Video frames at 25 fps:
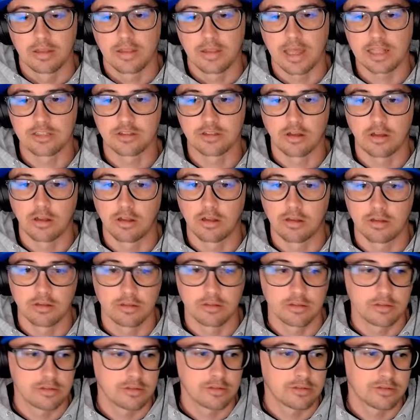that's
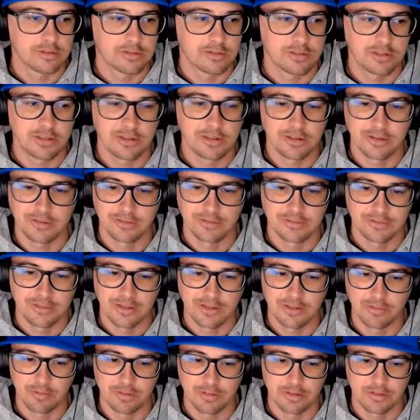all,
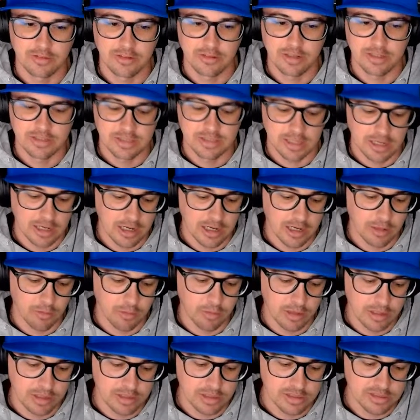like I said, any
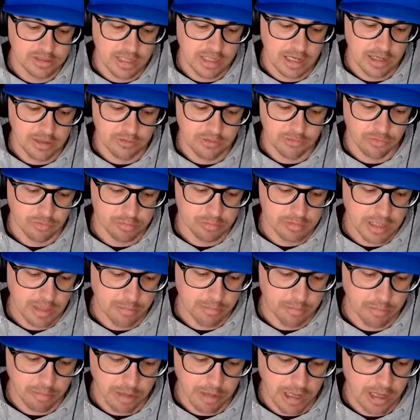one of these guys from
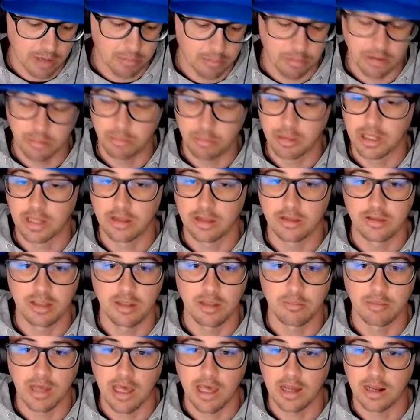top to bottom could be on the
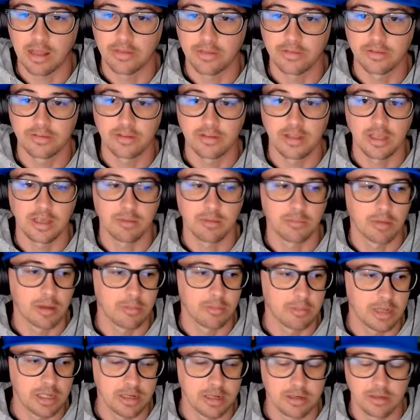team, not on the team.
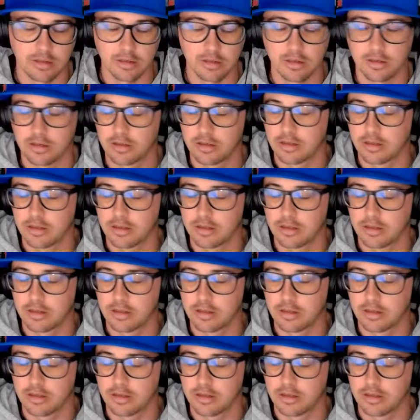I mean,